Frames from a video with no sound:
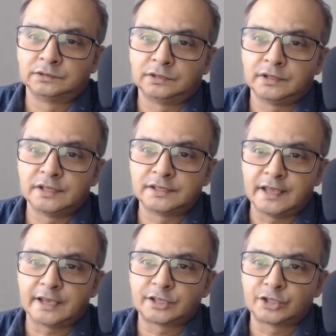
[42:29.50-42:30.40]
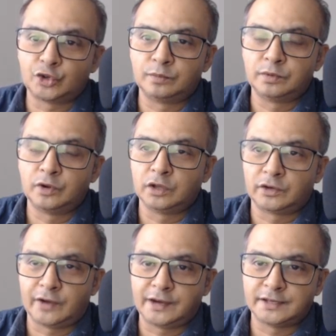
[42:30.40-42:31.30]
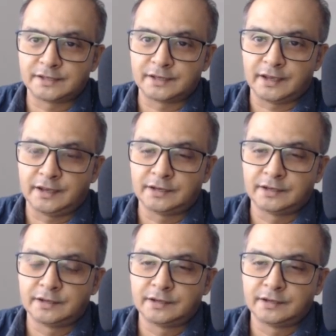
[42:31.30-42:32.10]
this x cube on the right hand side.